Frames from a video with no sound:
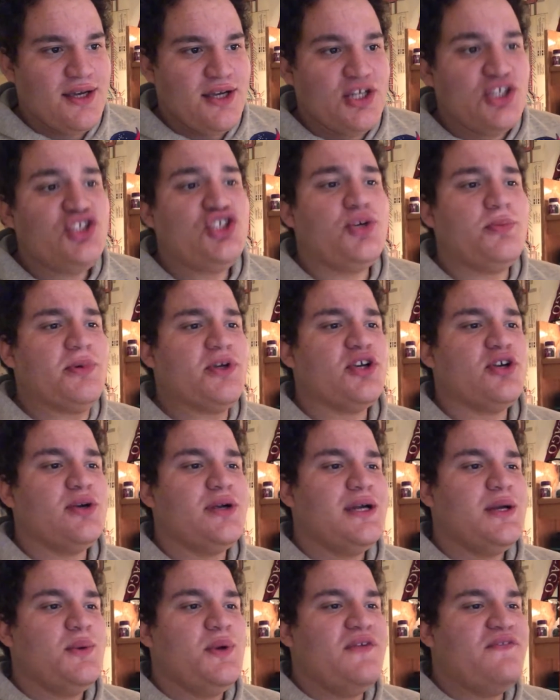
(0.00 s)

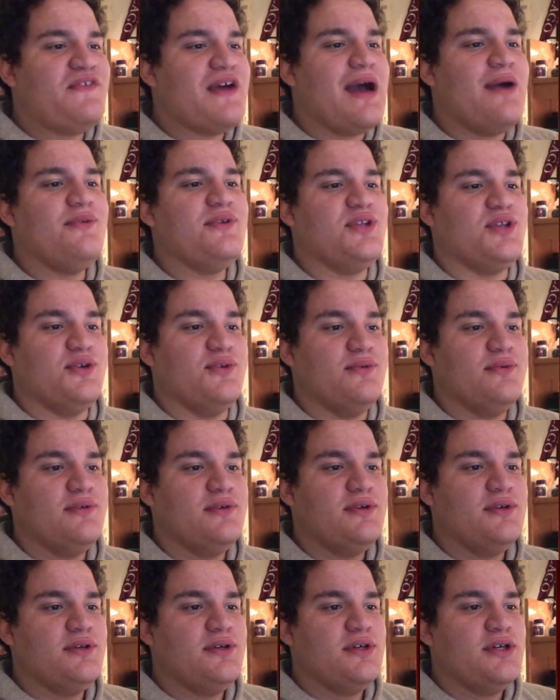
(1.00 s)
Jupiter, we found you.
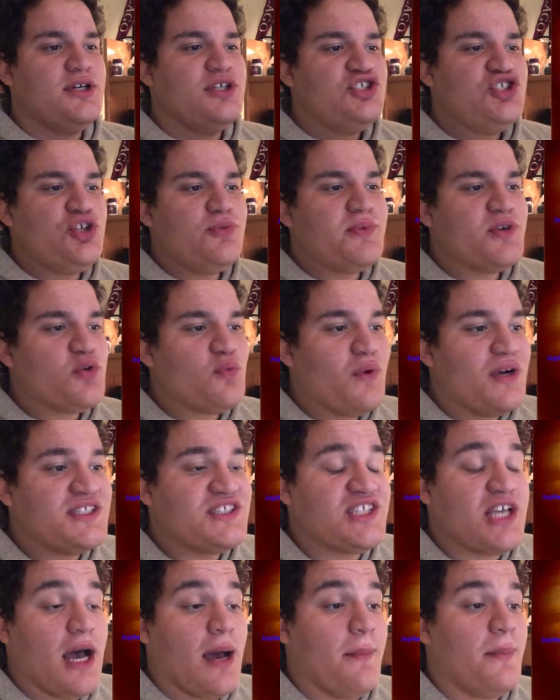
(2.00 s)
Jupiter,
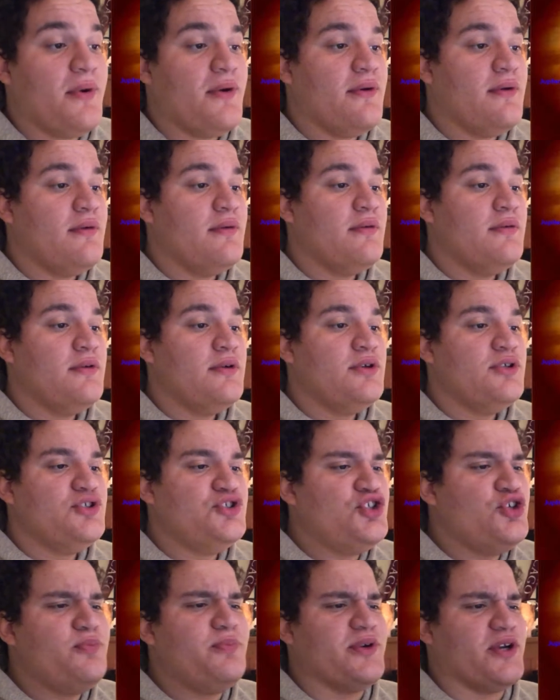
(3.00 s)
what's up?
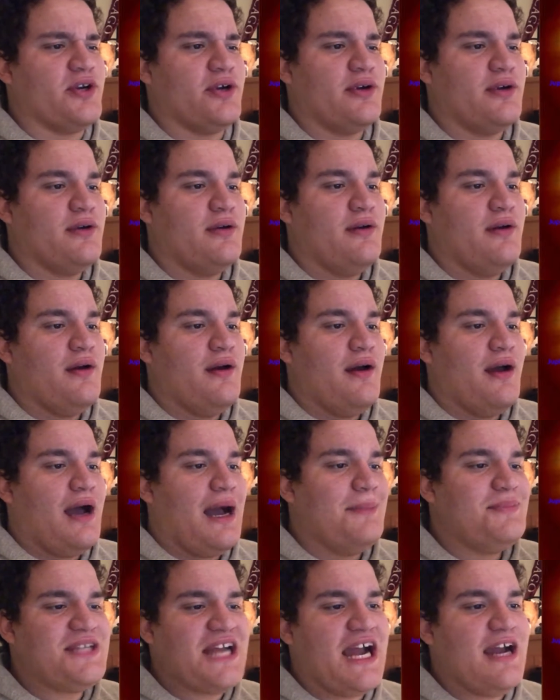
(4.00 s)
Jupiter,
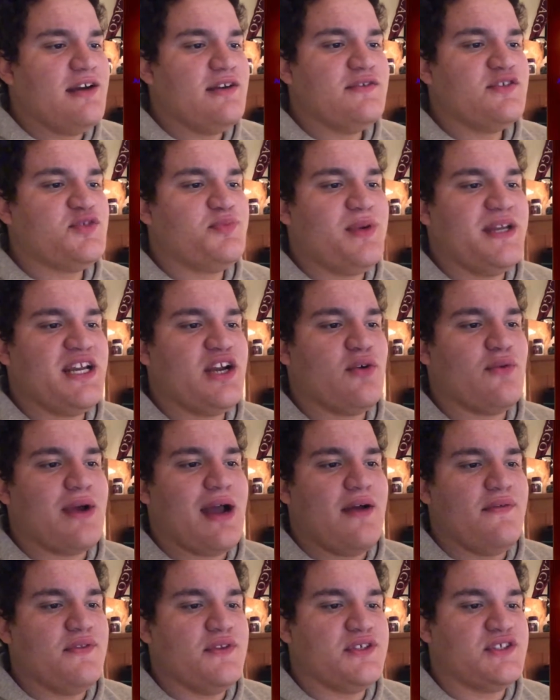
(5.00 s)
I'm tired of spinning
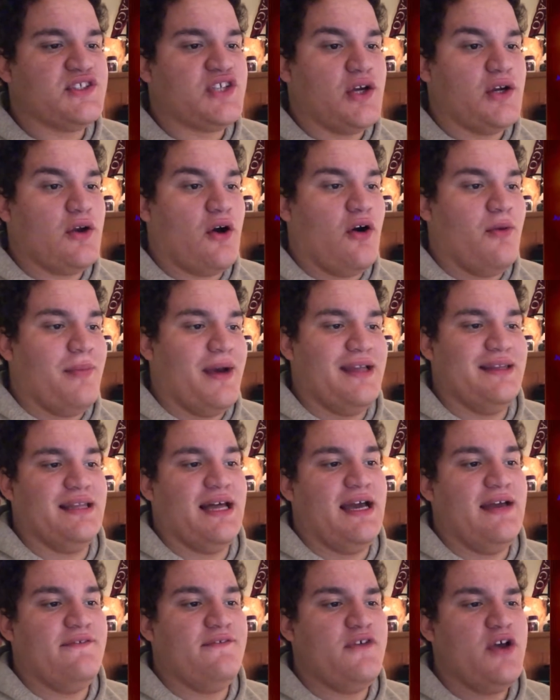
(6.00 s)
around the sun all my
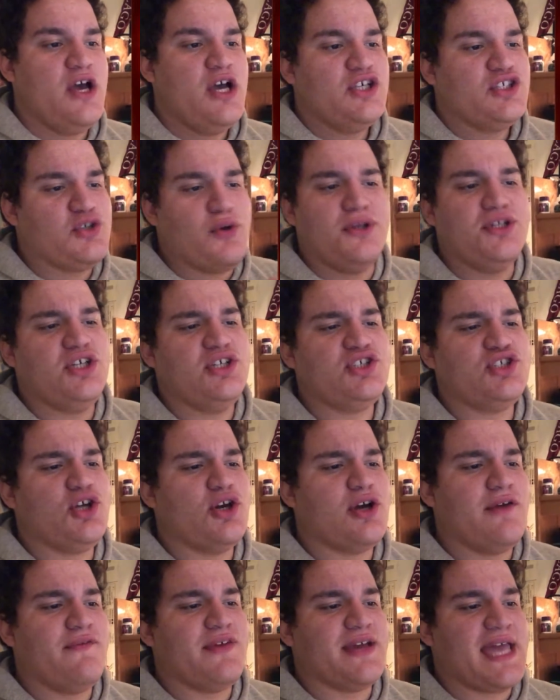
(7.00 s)
life, so I just
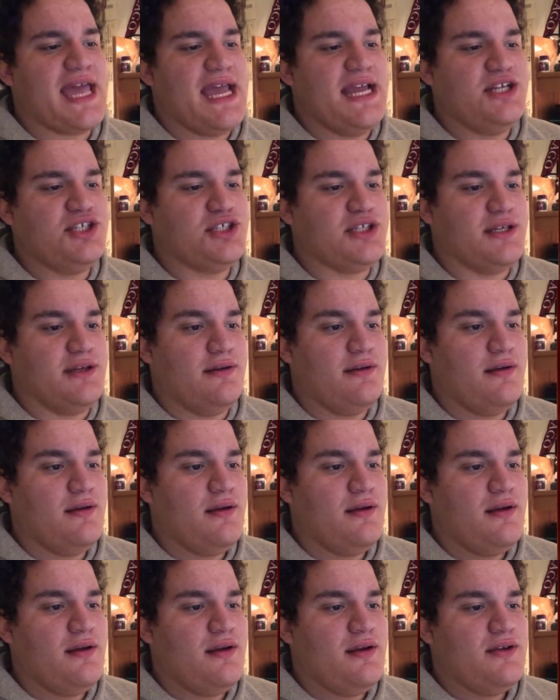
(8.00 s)
took a vacation.
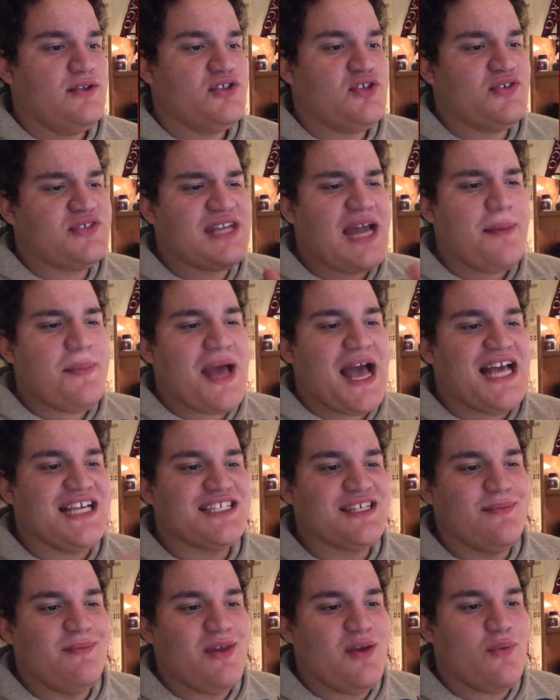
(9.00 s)
So stop
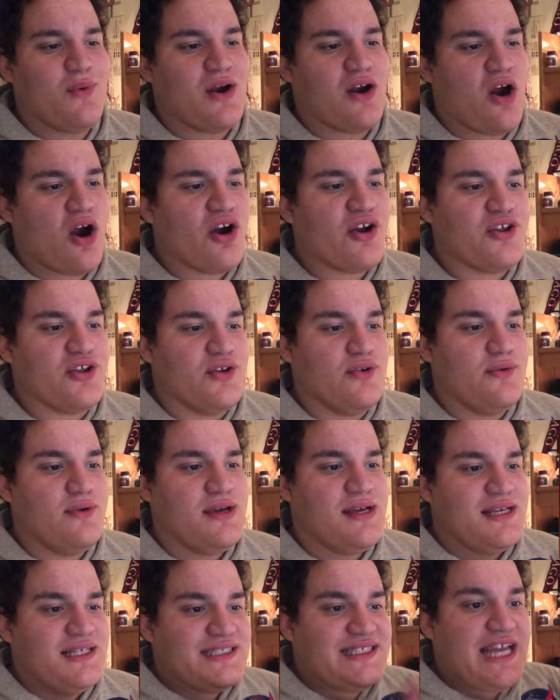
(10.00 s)
asking me, where are you?
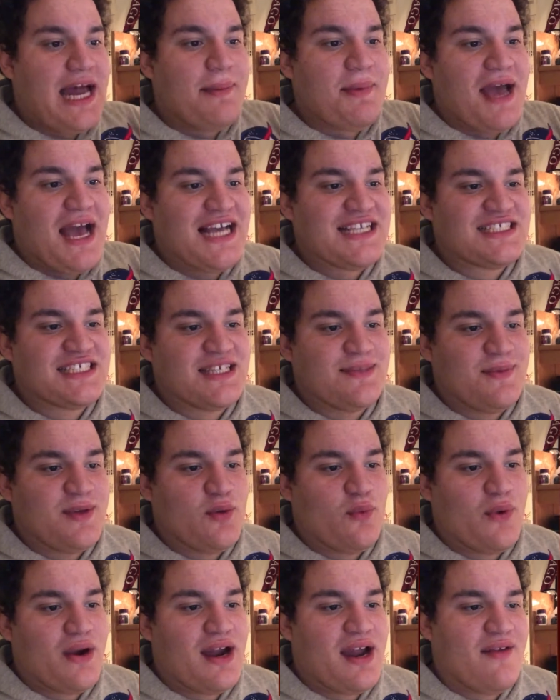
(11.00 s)
Stop asking me,
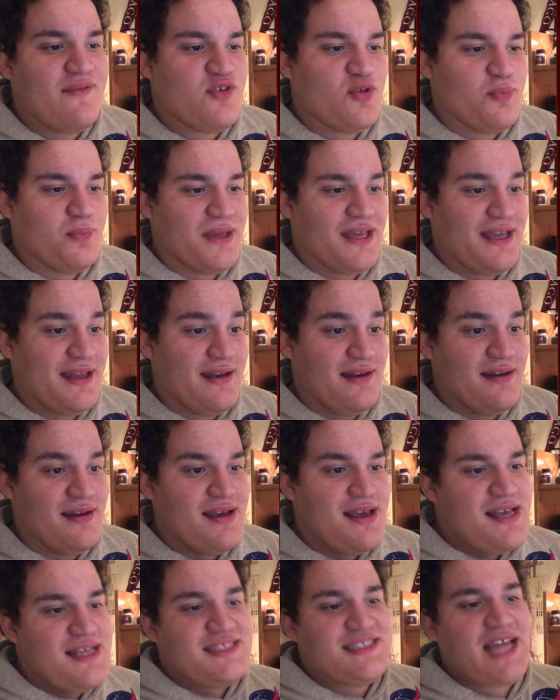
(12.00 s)
where have you been?
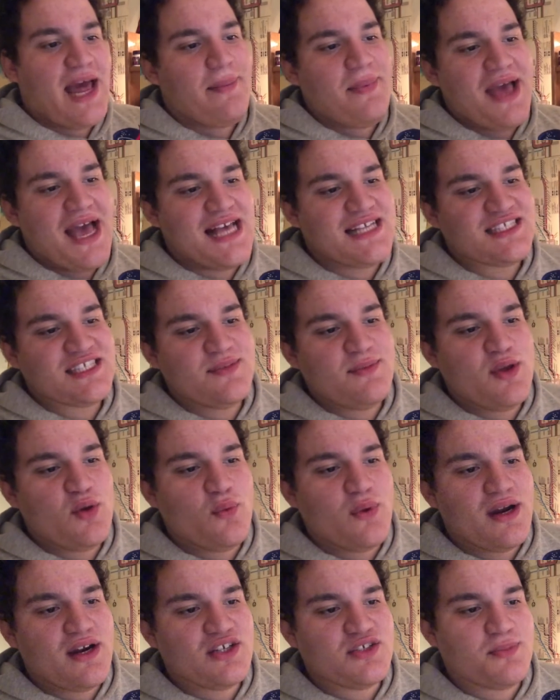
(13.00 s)
Stop asking me,
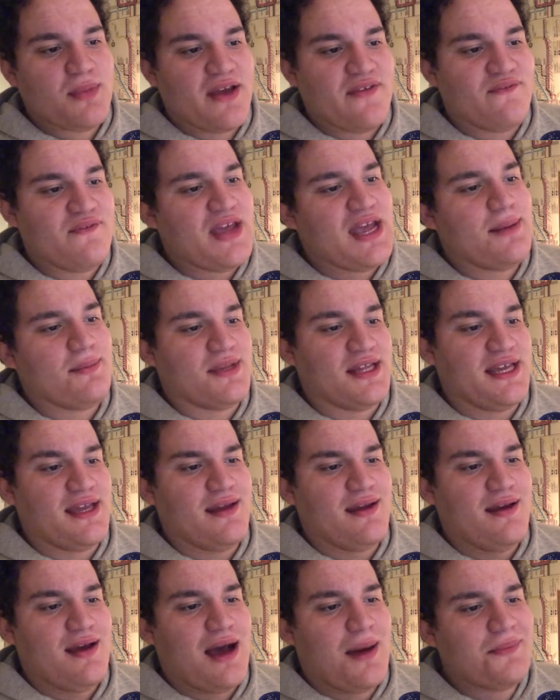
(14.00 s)
where is my family?
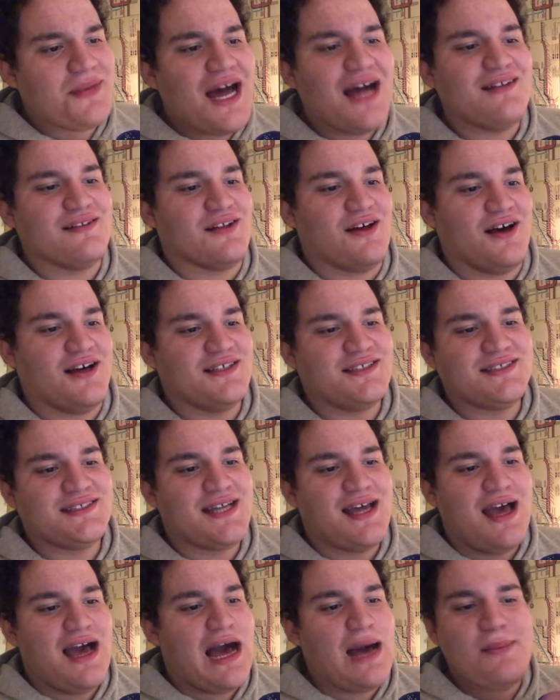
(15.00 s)
I'm not lost.
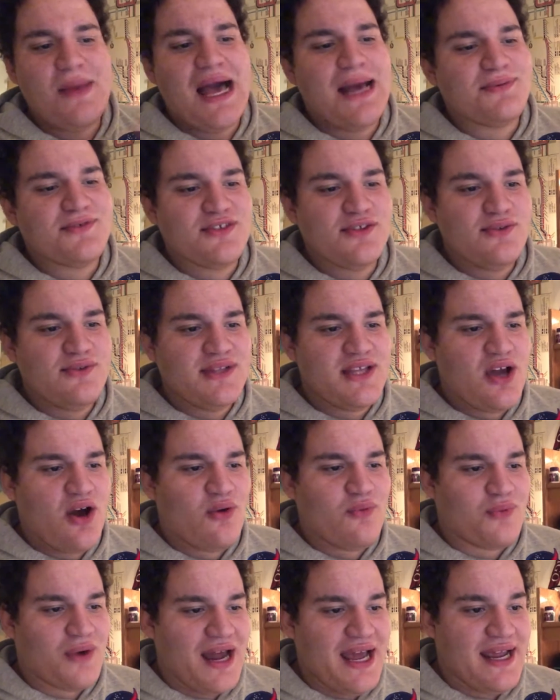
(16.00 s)
I'm absolutely all
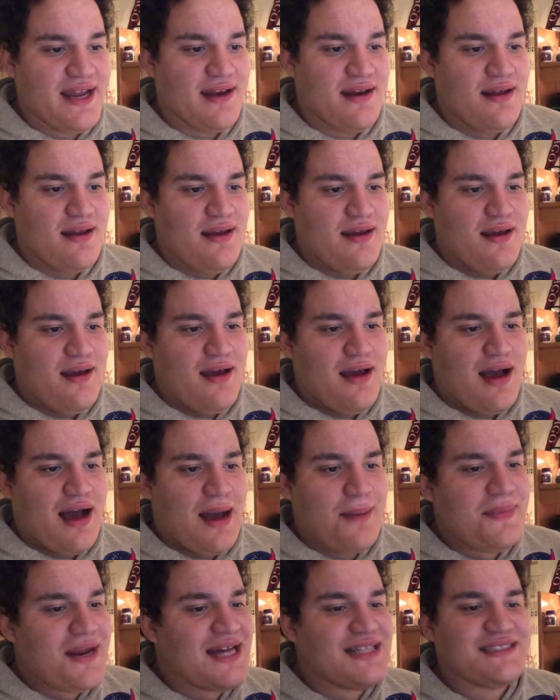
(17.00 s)
right.
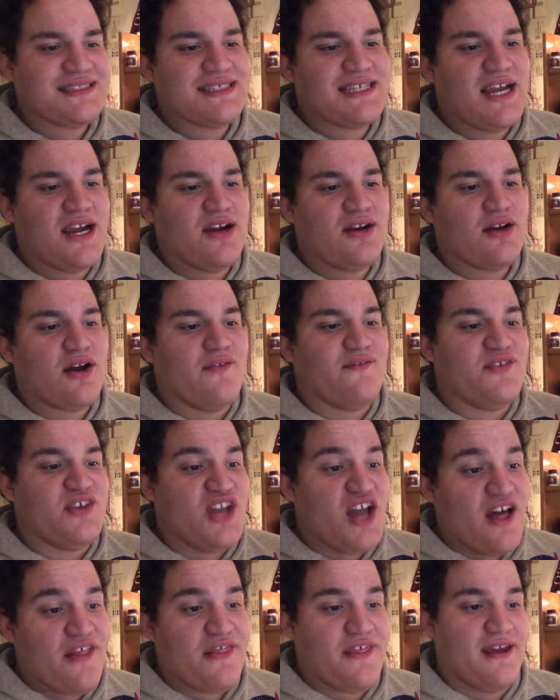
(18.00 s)
I'm not scared of
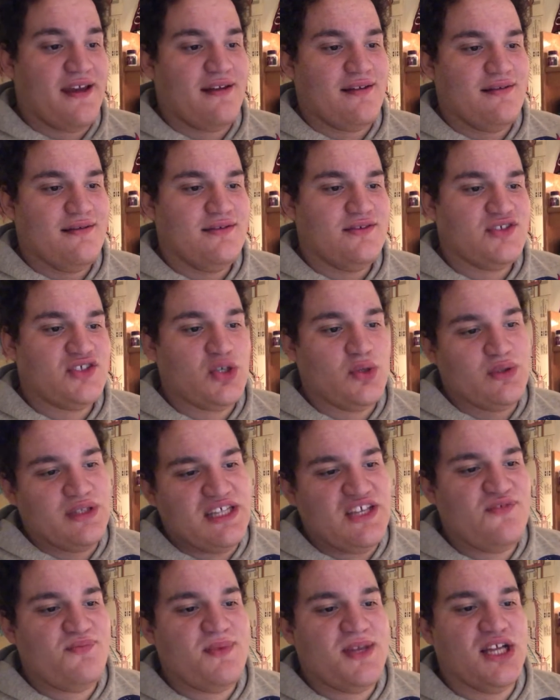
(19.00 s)
nothing, so
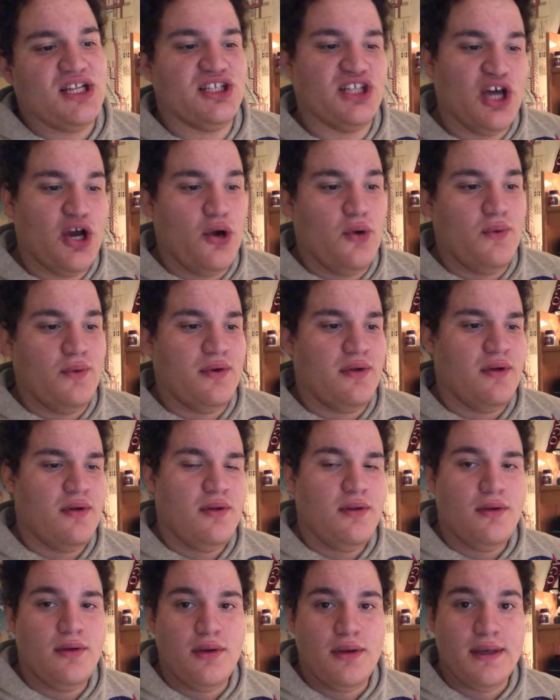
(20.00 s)
leave me alone.
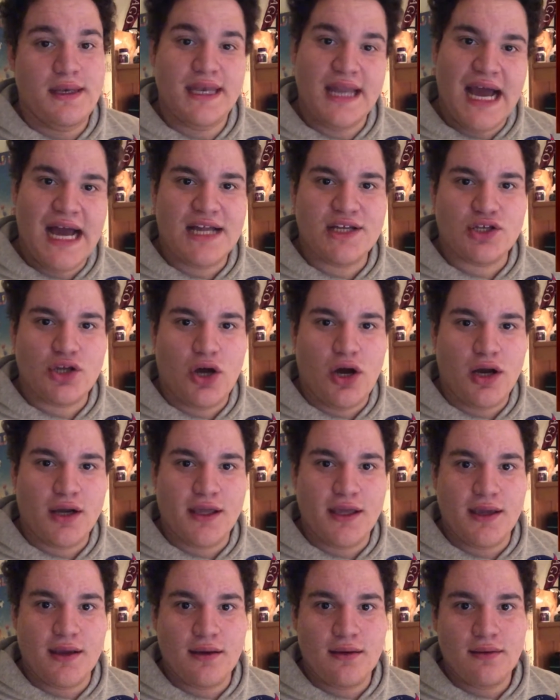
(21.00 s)
Not
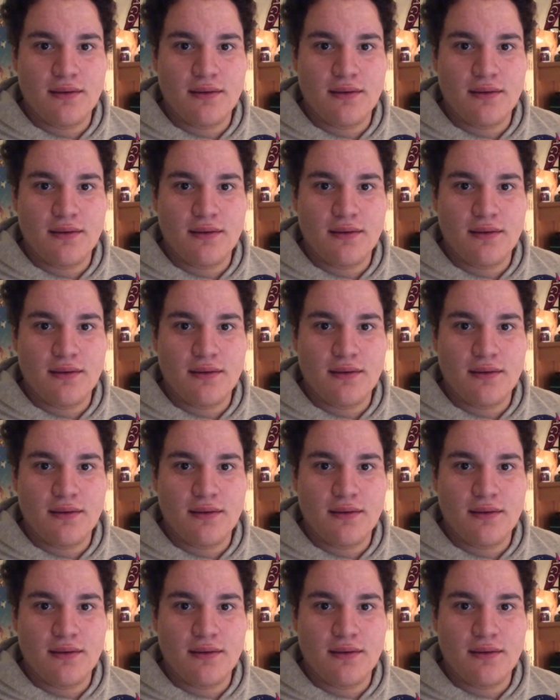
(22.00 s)
talking.